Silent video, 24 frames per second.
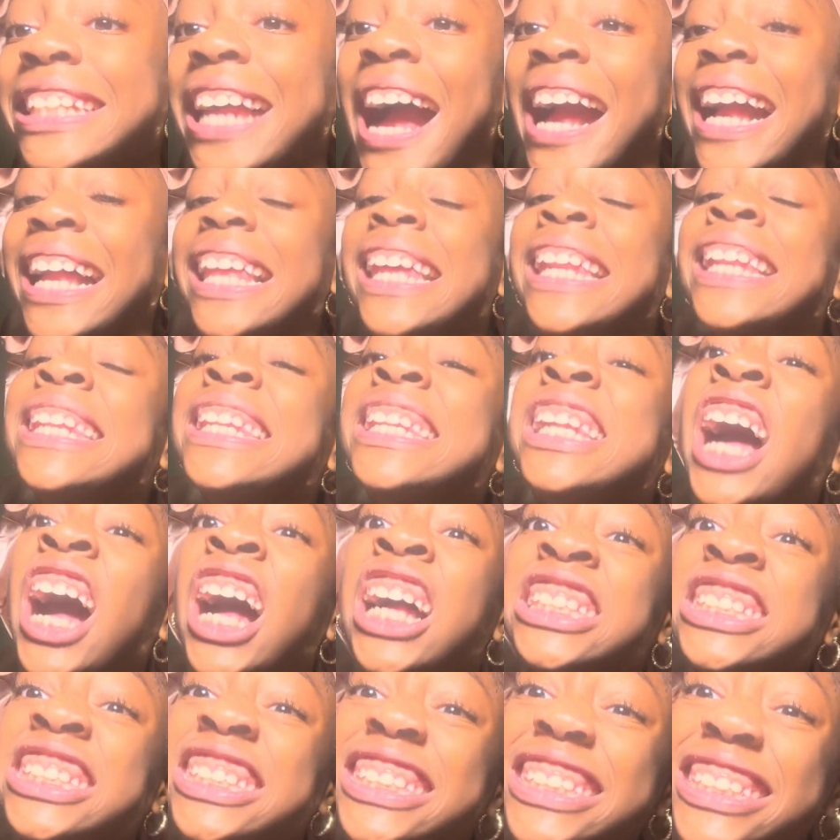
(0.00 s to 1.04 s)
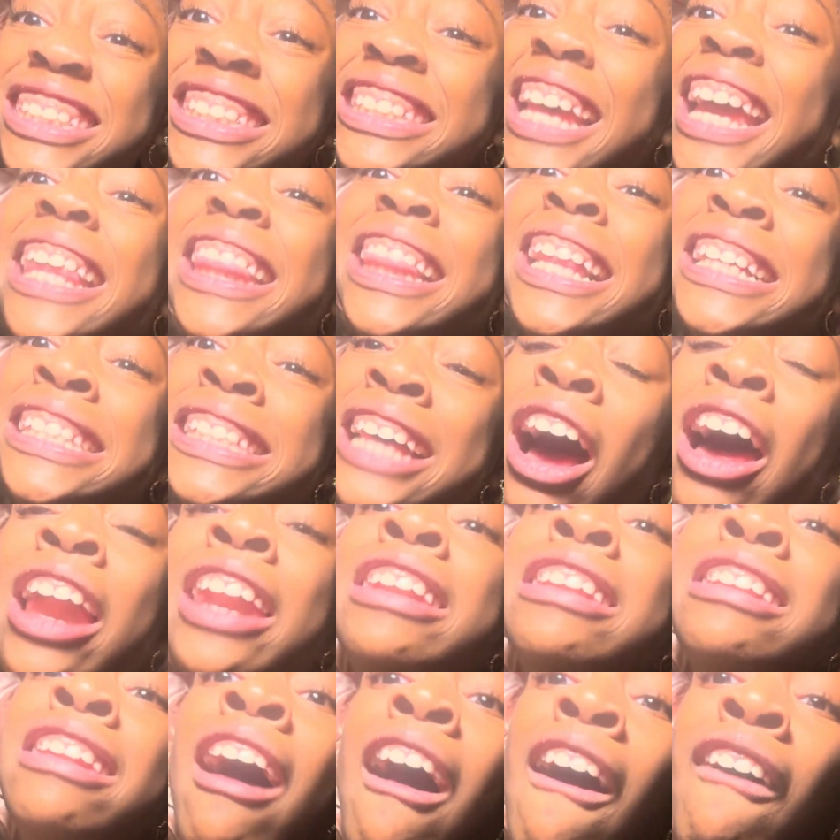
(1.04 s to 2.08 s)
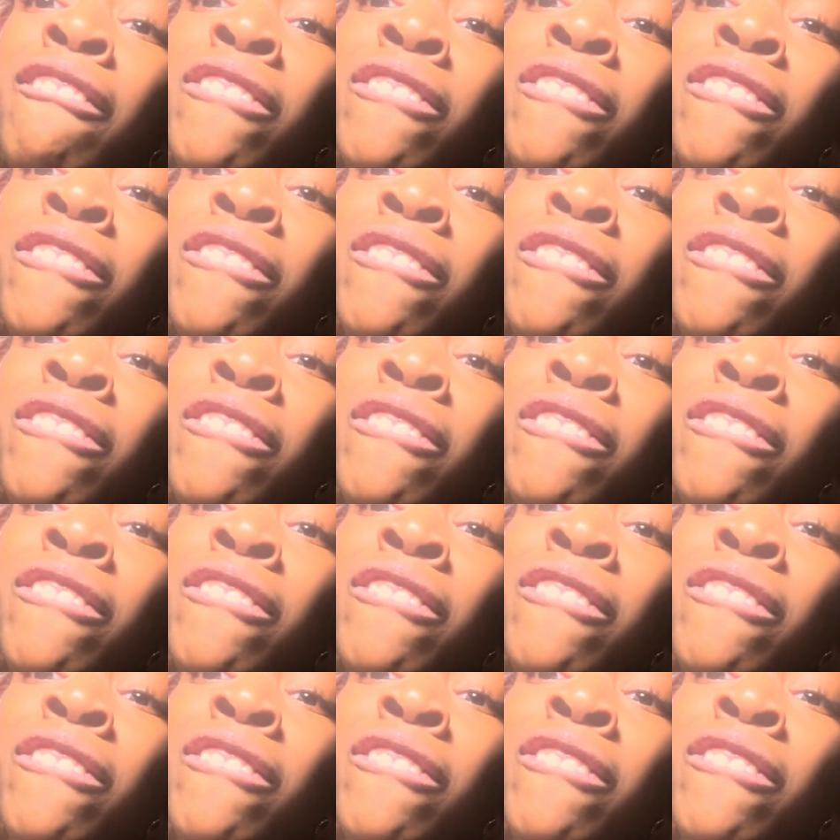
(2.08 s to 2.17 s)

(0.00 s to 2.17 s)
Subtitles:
I cannot say this enough.